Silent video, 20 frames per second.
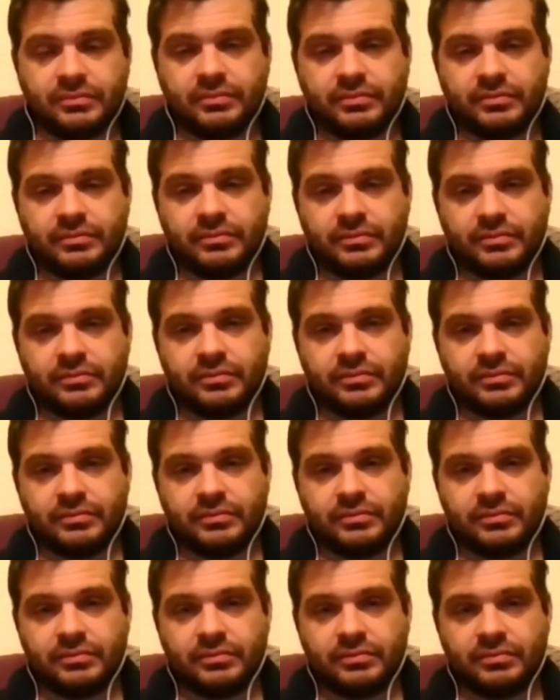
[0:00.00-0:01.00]

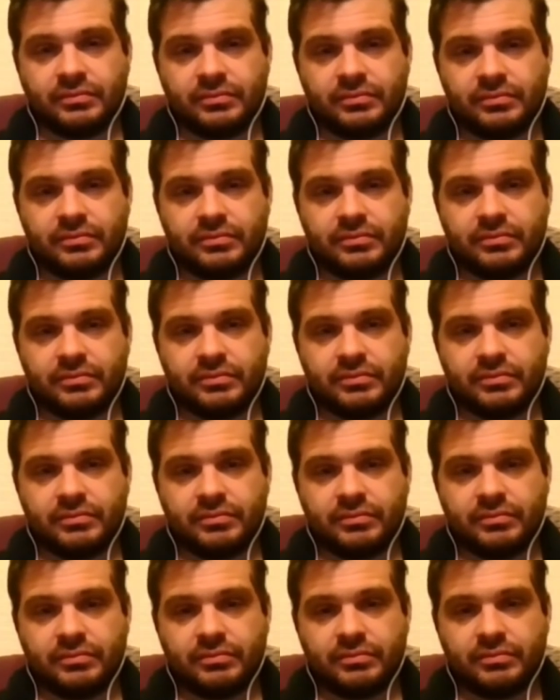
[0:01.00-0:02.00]

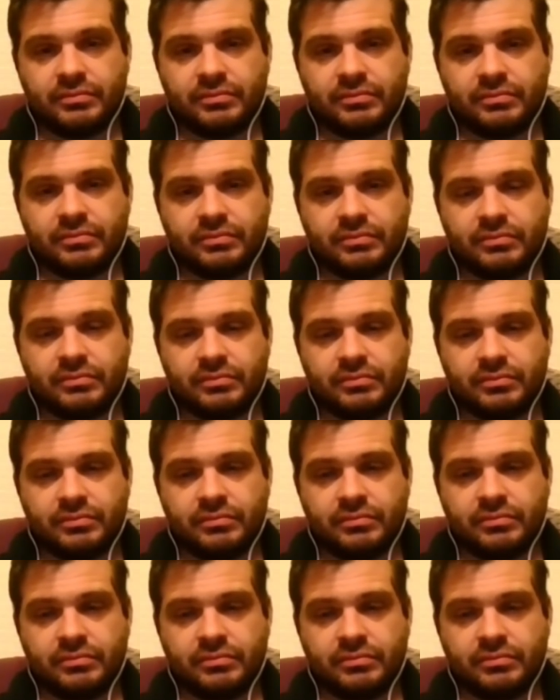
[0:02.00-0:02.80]
(not speaking)